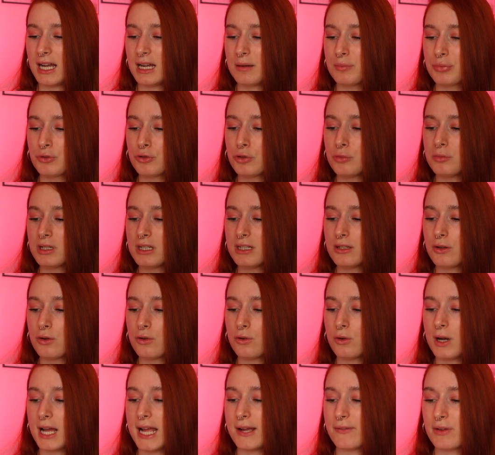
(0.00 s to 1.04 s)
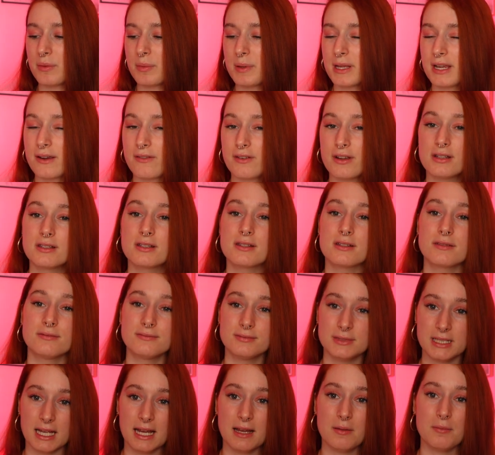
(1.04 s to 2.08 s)
abnormally long or heavy periods
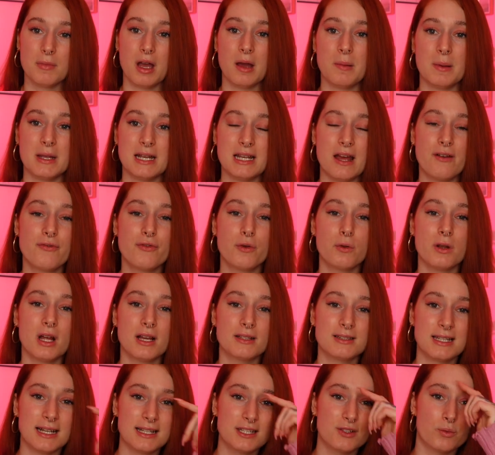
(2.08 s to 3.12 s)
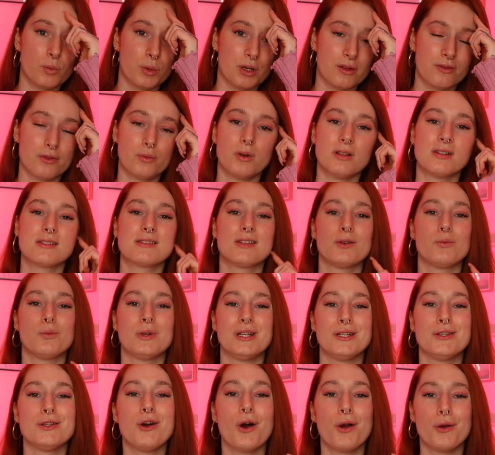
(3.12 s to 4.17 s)
yeah i mean i feel like that's one of the ones that we
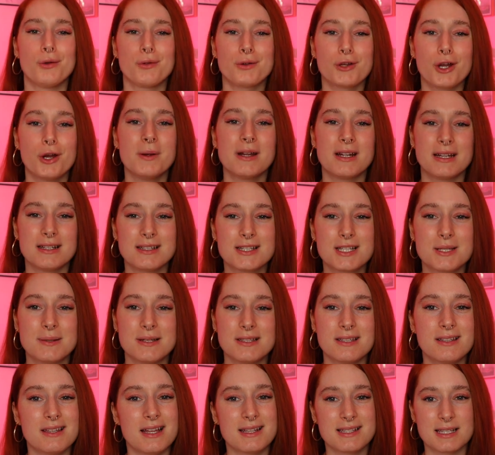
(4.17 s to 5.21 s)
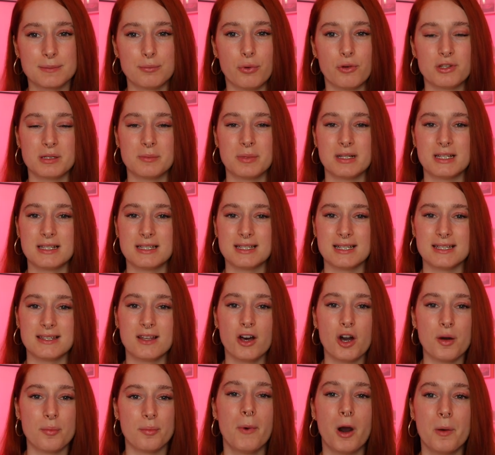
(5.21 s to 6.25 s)
know going into it that that's a possibility that
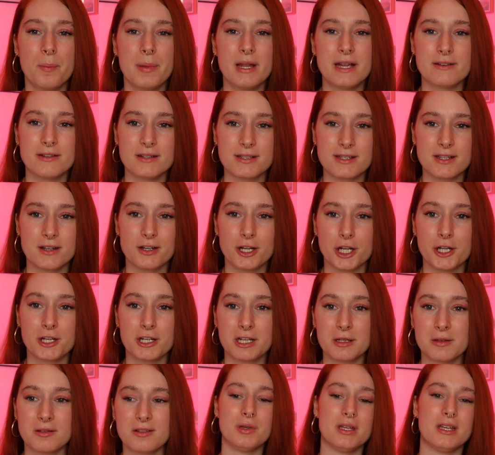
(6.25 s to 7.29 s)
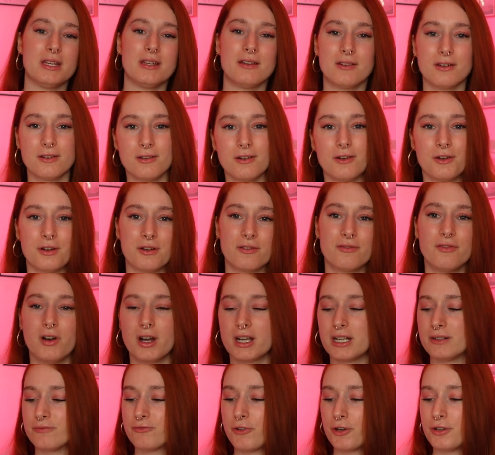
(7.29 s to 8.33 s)
our, our periods are going to be on a
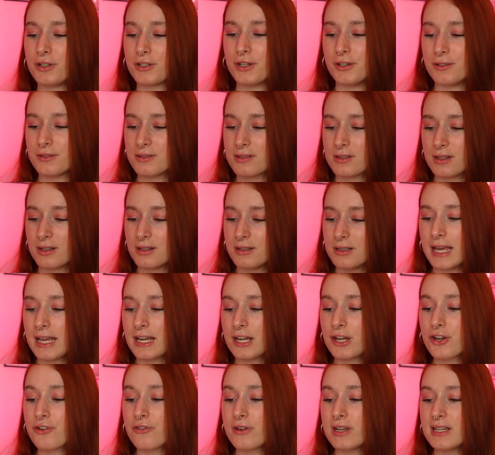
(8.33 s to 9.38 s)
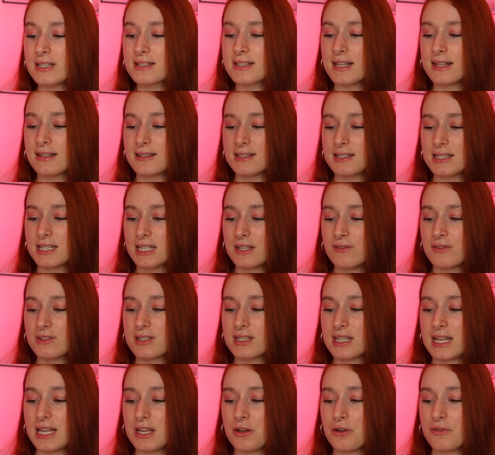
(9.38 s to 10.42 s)
fucking roller coaster increased
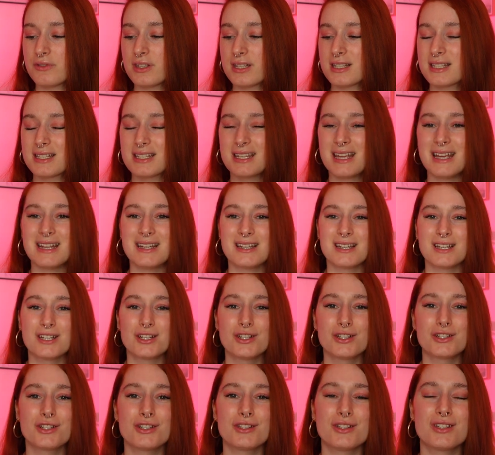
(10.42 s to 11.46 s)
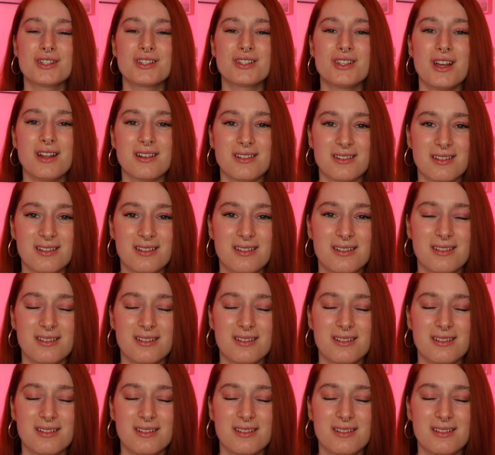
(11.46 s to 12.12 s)
sensitivity of the skin to the sun